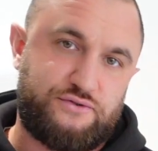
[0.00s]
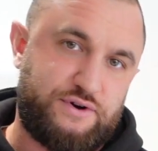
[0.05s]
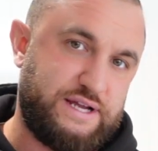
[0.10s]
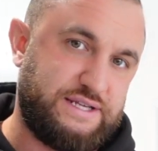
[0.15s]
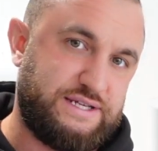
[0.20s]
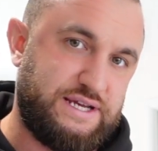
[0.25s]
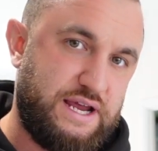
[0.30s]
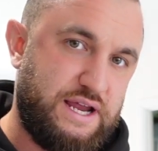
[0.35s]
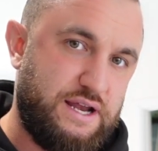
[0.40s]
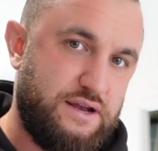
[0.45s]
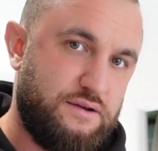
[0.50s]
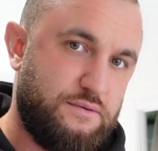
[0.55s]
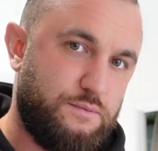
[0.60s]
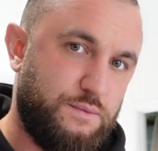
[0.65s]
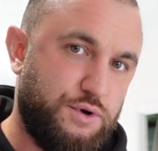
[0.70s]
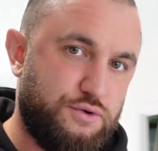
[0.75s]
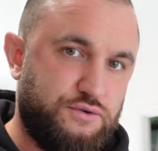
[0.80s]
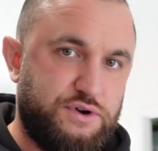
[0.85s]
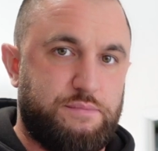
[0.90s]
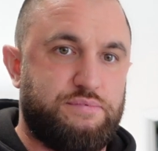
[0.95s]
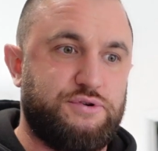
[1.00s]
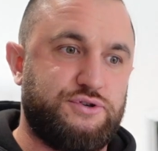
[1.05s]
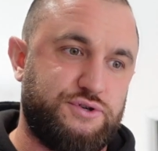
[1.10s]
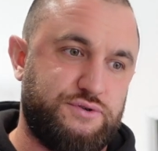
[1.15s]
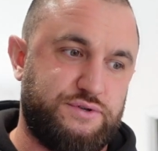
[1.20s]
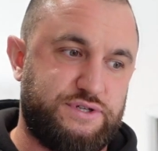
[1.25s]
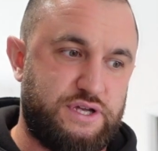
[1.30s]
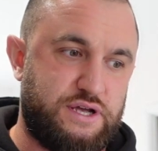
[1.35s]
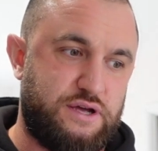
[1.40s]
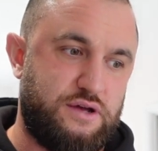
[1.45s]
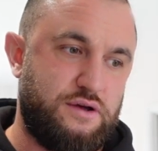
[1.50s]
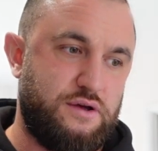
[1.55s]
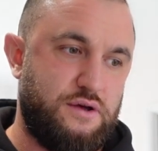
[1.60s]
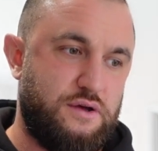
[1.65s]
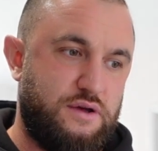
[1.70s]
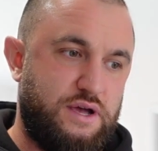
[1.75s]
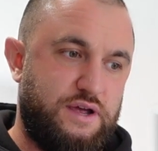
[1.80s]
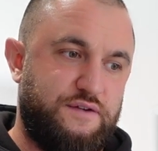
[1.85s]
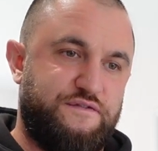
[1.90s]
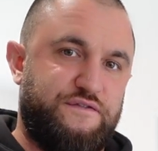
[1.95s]
creatine, we already produce it
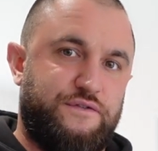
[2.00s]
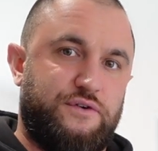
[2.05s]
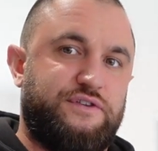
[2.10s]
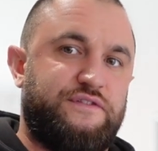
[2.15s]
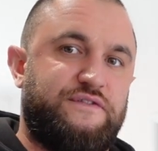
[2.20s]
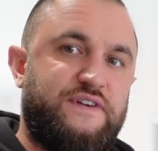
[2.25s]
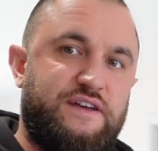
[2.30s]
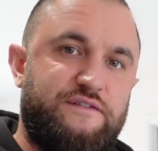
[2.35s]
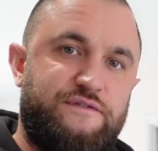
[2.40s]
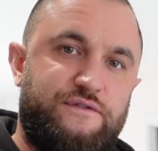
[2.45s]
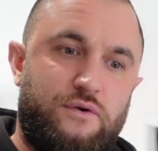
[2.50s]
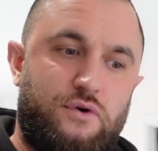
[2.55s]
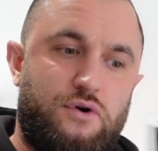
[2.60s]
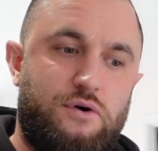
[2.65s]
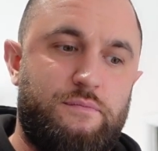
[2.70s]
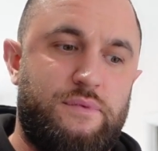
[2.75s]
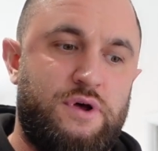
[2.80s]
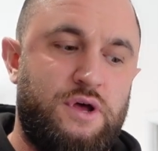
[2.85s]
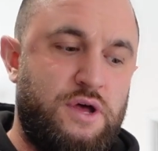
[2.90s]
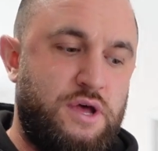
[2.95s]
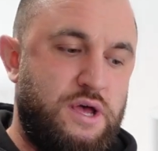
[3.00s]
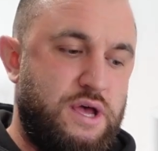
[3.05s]
in phosphate form.